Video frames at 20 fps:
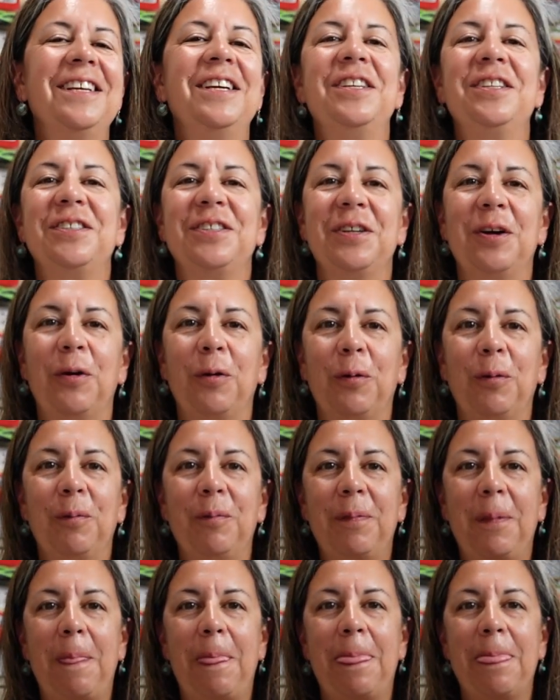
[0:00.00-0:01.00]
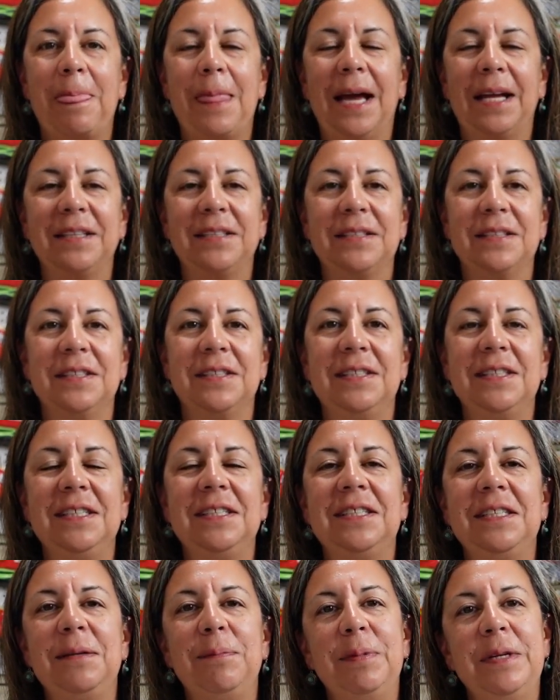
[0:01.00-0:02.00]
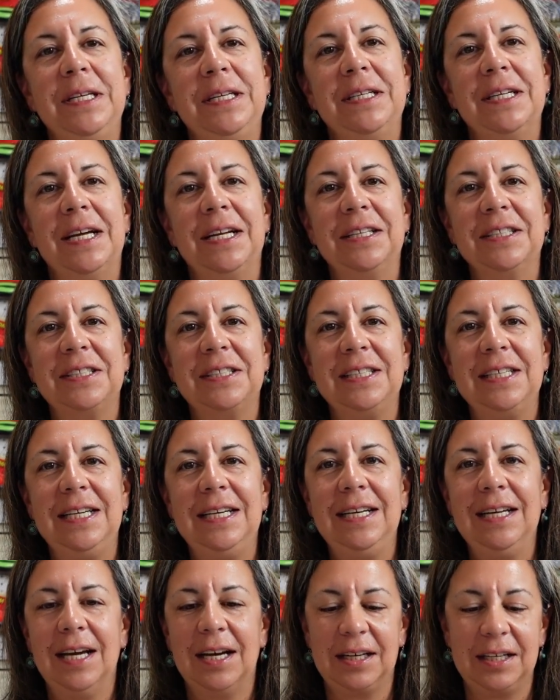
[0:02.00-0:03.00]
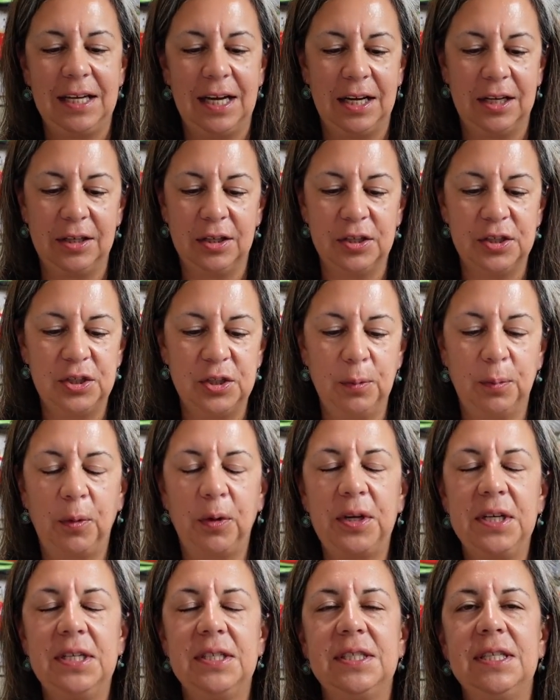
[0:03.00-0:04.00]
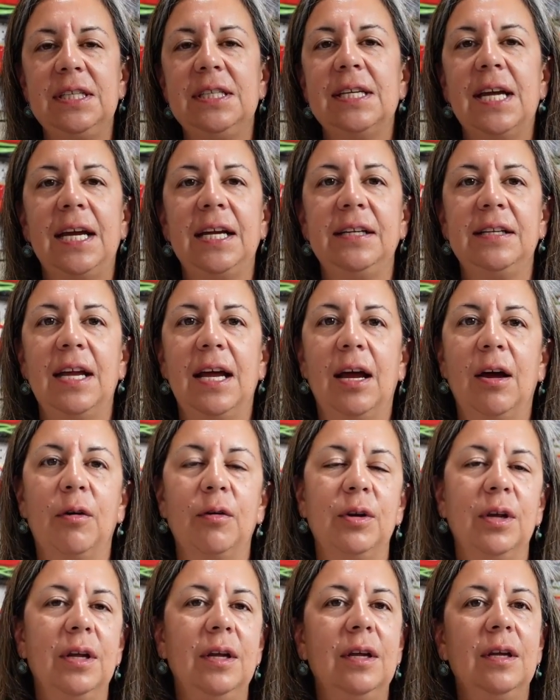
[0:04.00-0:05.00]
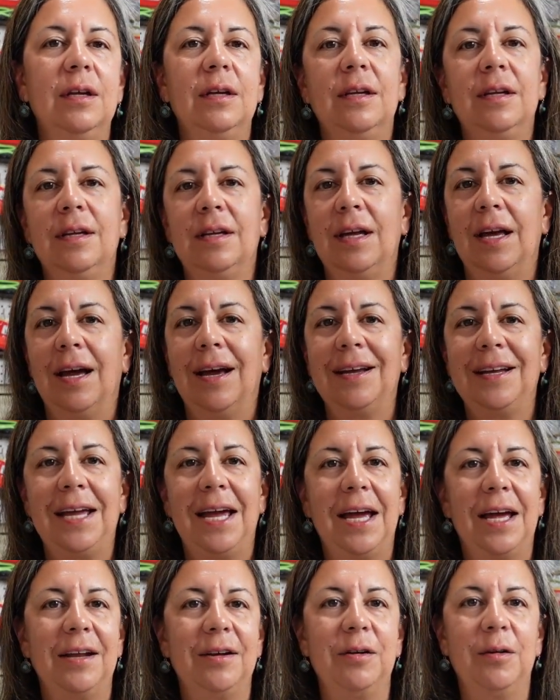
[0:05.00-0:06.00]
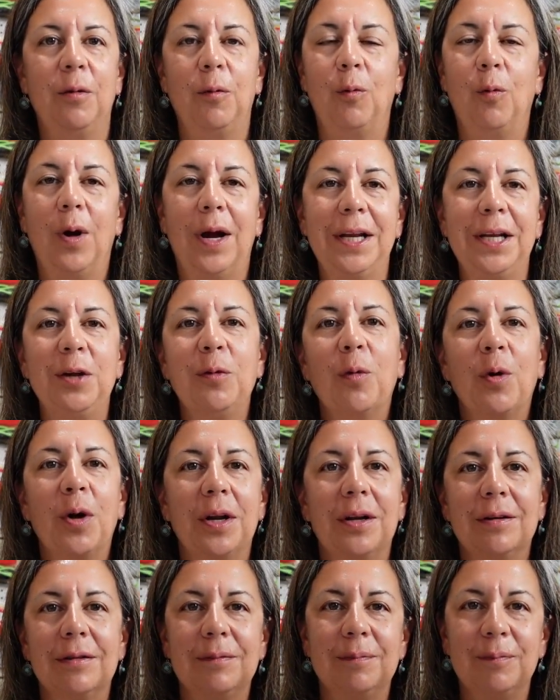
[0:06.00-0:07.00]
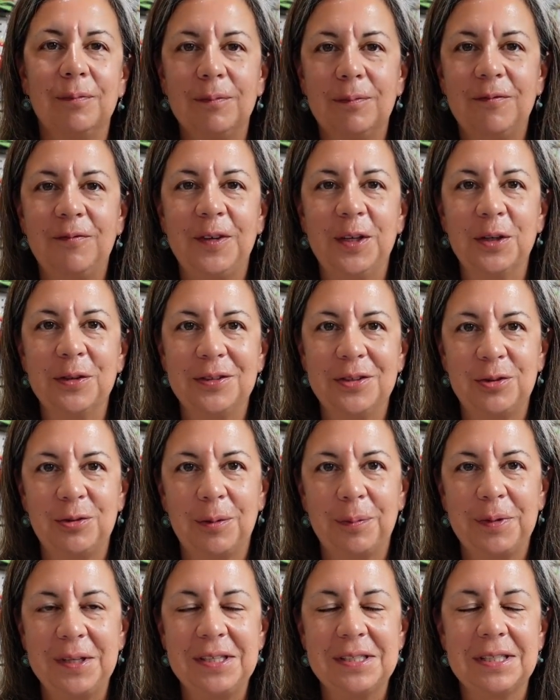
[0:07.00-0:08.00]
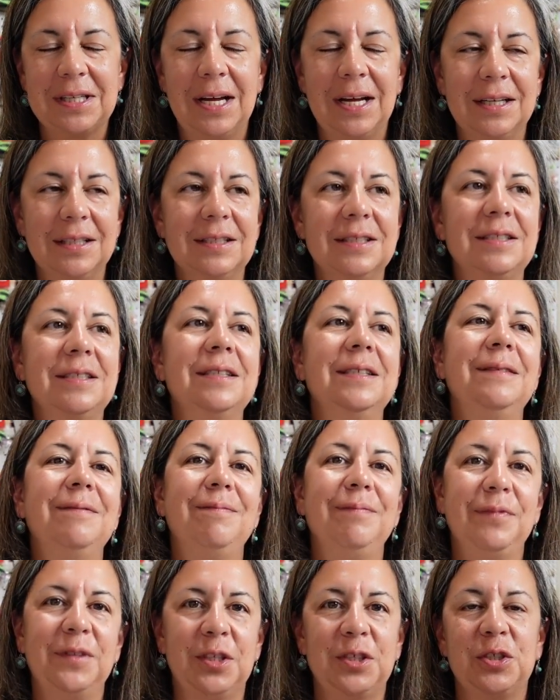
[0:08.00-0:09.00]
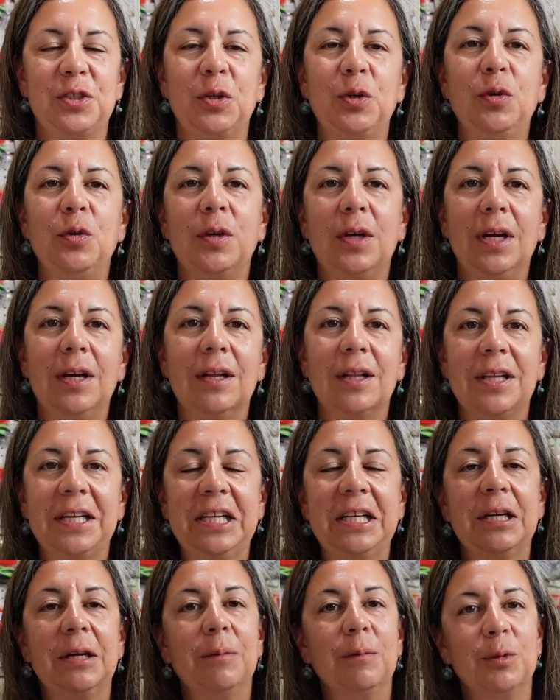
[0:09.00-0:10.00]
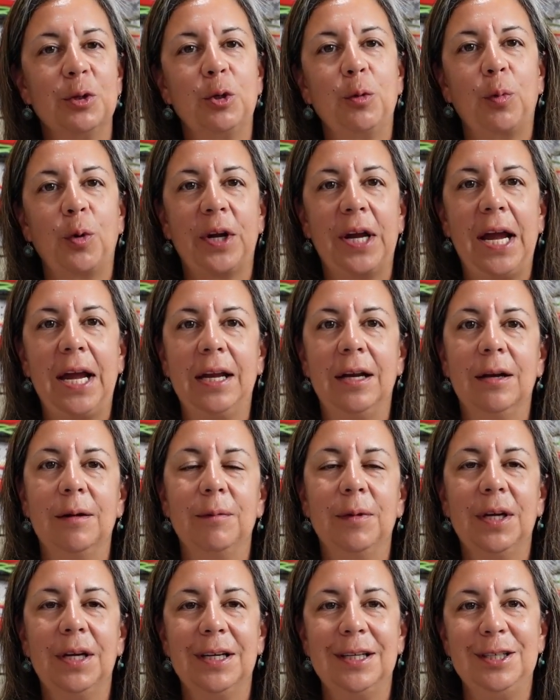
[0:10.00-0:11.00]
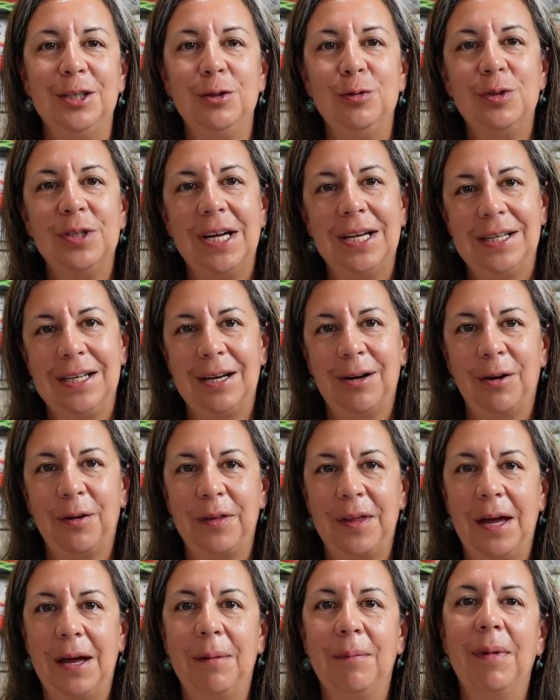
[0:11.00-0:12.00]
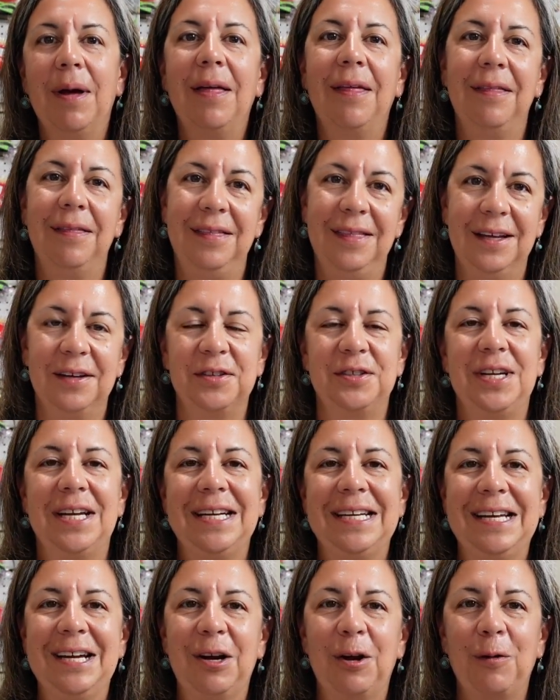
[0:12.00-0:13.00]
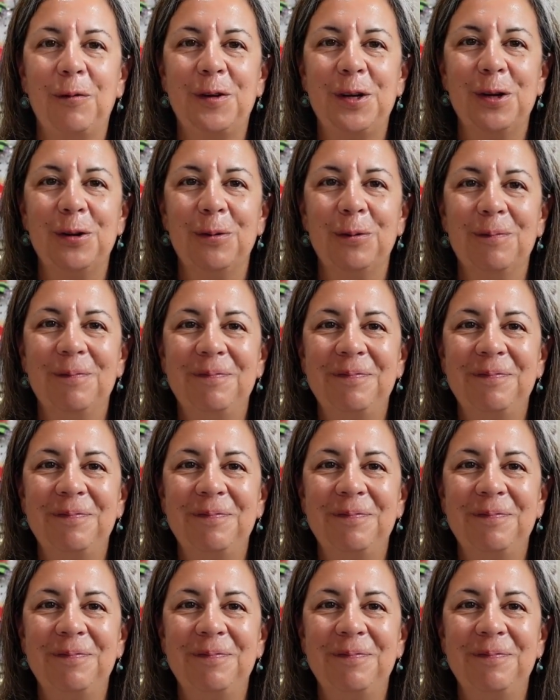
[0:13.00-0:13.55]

So that's the CZ P10C. Again, super easy takedown. Again, why do you want to field strip these guns? So you can clean them, lubricate them, you take care of them, they'll take care of you.